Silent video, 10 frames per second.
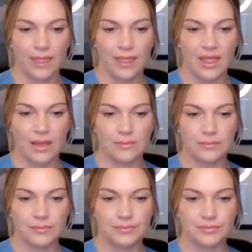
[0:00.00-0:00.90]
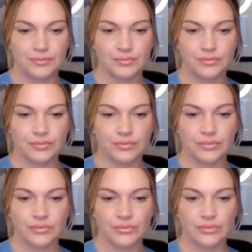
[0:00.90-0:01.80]

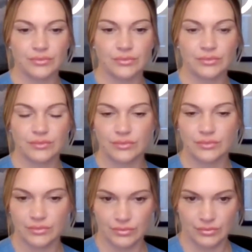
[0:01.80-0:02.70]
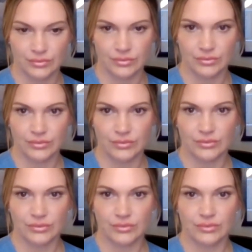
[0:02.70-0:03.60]

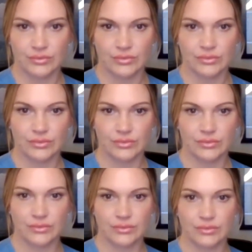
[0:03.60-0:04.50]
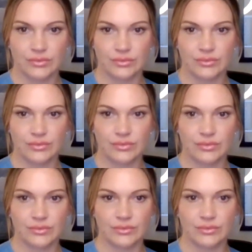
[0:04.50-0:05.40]

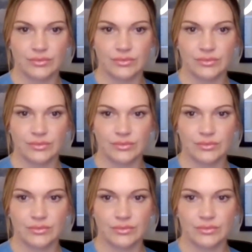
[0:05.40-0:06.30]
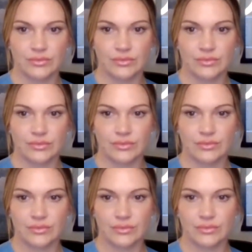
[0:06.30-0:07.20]

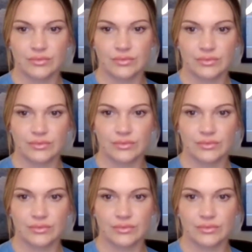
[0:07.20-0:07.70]
Nothing is said.